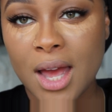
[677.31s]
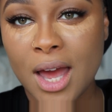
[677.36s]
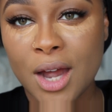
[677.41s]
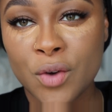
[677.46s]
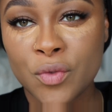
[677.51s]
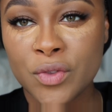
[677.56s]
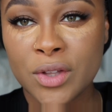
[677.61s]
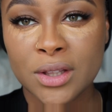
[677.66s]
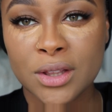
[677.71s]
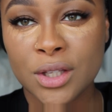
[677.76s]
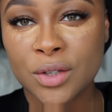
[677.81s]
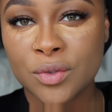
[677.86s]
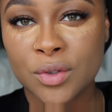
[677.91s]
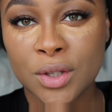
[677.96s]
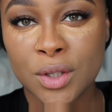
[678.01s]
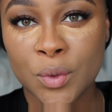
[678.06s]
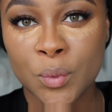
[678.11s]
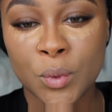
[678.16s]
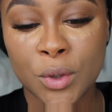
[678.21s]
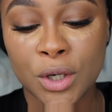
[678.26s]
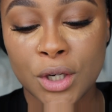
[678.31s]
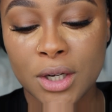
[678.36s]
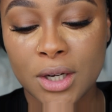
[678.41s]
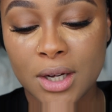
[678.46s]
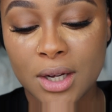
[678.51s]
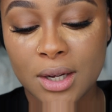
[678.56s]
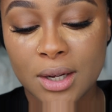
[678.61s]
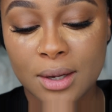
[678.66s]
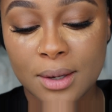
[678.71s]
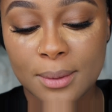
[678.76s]
I don't think they really work,
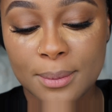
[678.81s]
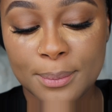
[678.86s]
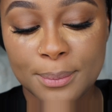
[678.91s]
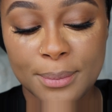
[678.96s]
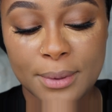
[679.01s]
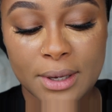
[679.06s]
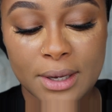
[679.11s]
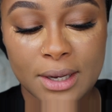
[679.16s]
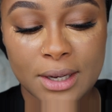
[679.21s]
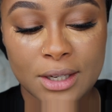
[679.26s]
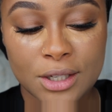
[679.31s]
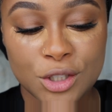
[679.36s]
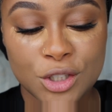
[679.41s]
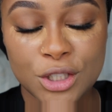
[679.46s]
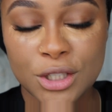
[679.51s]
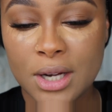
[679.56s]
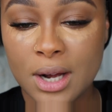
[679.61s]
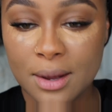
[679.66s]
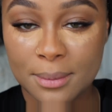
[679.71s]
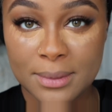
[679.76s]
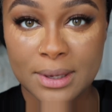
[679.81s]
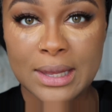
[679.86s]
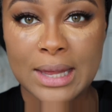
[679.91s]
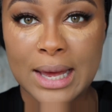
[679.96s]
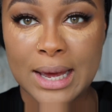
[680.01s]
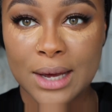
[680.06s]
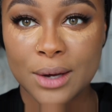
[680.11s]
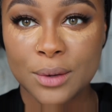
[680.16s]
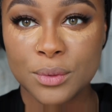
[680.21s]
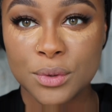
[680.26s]
but she got me
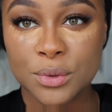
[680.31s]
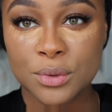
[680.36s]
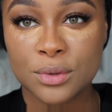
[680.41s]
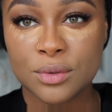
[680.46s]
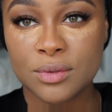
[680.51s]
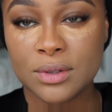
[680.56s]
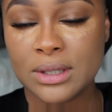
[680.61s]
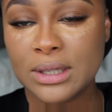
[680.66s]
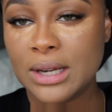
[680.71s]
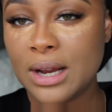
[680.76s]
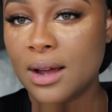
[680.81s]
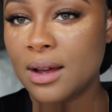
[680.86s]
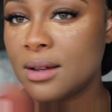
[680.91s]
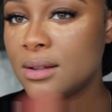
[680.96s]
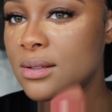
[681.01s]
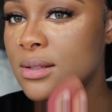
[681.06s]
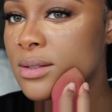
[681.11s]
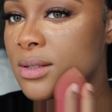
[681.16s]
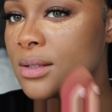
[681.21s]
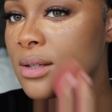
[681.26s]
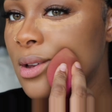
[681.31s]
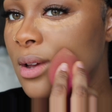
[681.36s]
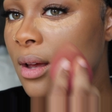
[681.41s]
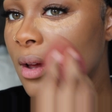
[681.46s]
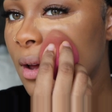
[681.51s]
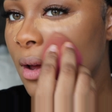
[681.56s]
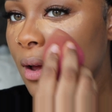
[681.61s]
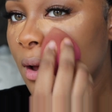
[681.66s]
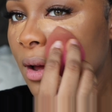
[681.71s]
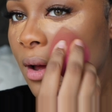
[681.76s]
that, which was really nice.
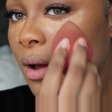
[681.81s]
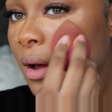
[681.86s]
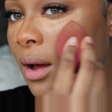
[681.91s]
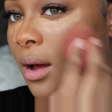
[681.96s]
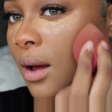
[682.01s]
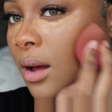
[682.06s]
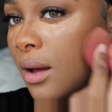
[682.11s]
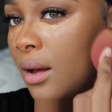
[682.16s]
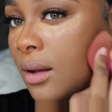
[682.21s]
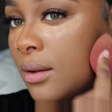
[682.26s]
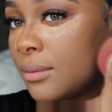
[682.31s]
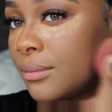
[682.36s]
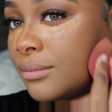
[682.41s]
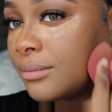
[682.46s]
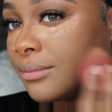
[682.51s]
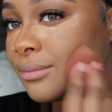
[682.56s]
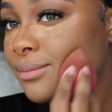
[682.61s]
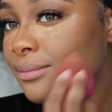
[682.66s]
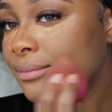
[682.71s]
Um,